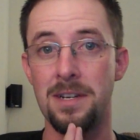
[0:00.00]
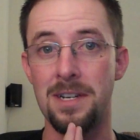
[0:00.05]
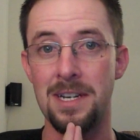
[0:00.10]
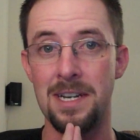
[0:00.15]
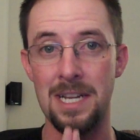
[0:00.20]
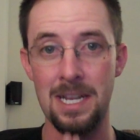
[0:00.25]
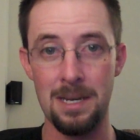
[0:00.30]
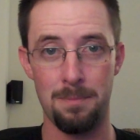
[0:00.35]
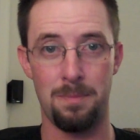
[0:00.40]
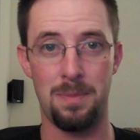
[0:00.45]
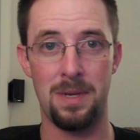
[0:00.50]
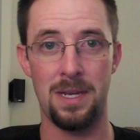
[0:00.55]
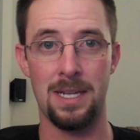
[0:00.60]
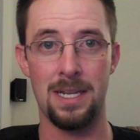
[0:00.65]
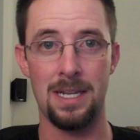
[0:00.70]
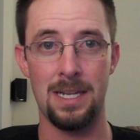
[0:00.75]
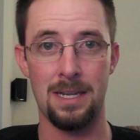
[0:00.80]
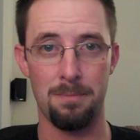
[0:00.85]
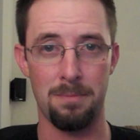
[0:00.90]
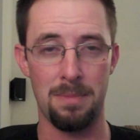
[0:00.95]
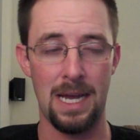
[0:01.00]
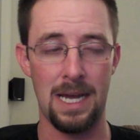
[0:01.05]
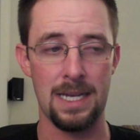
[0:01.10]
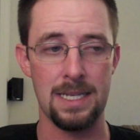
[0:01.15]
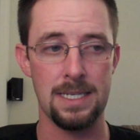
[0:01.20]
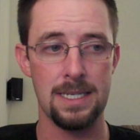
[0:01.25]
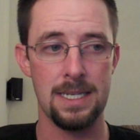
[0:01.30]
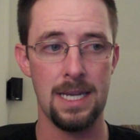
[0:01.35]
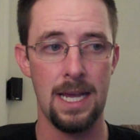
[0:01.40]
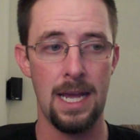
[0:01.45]
nitpicky at
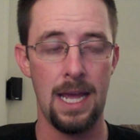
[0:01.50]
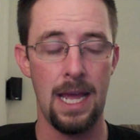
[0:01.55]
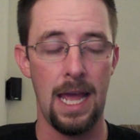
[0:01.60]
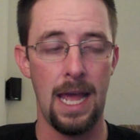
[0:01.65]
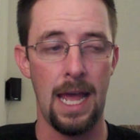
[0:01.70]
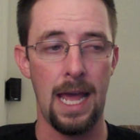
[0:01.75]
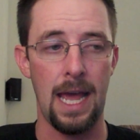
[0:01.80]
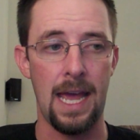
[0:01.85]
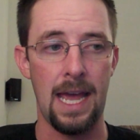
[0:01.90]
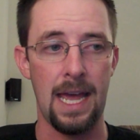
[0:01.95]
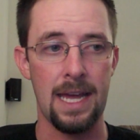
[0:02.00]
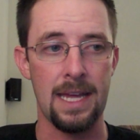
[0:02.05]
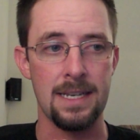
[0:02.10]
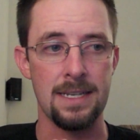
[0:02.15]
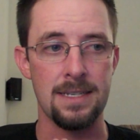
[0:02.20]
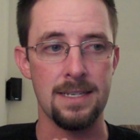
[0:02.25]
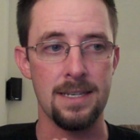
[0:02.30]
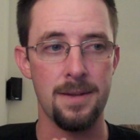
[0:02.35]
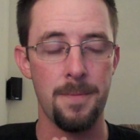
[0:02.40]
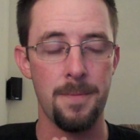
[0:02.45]
best and